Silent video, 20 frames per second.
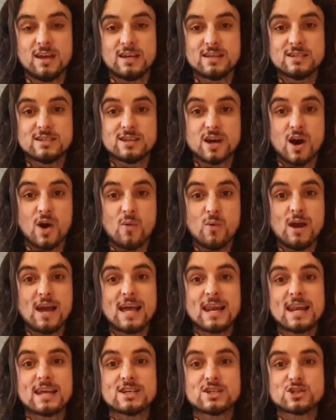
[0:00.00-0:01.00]
So
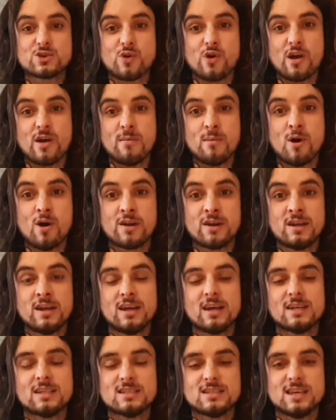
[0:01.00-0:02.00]
let's try them on
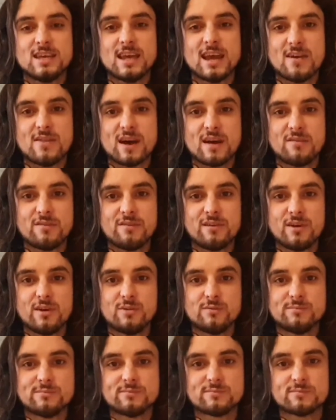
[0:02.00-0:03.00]
and see how they feel.